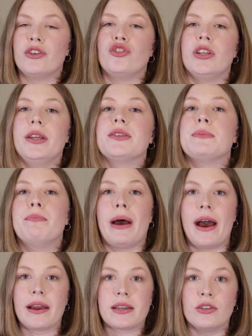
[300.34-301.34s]
that she is
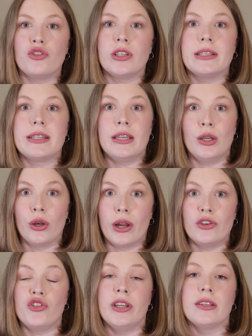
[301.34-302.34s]
back and she is here
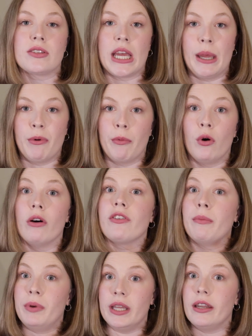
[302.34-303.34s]
and she is capable of
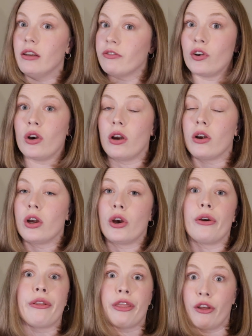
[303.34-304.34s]
competing for
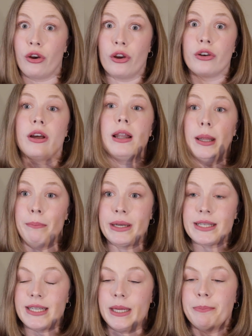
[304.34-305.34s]
her third
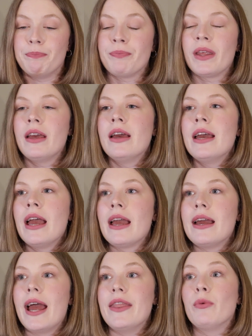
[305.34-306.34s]
Olympic team.
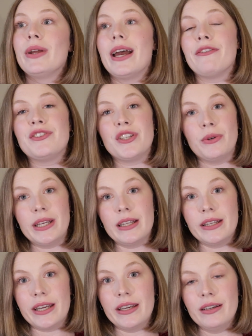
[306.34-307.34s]
And then we have Suni
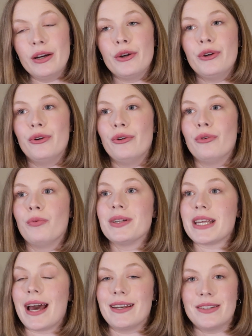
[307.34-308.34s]
Lee, who
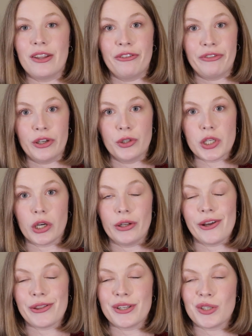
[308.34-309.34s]
was added to the field
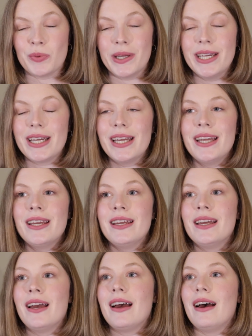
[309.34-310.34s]
earlier this week.
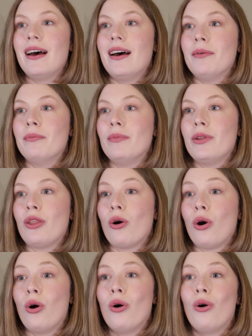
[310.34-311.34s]

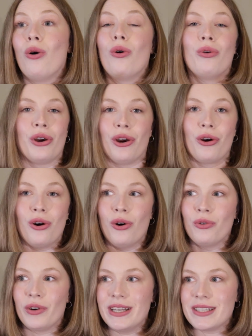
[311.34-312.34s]
Her
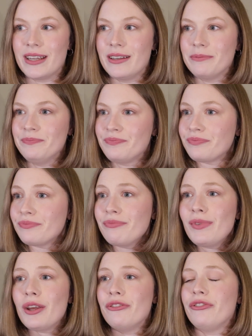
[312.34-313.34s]
whole reason
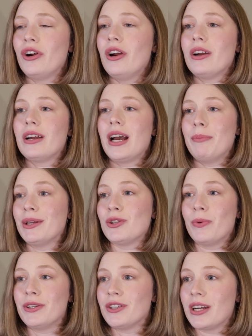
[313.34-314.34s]
for coming
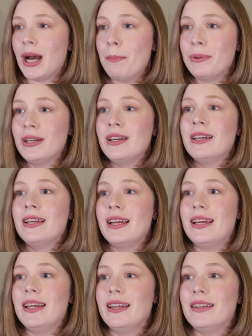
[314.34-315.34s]
to Winter Cup
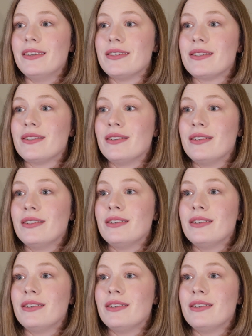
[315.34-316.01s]
is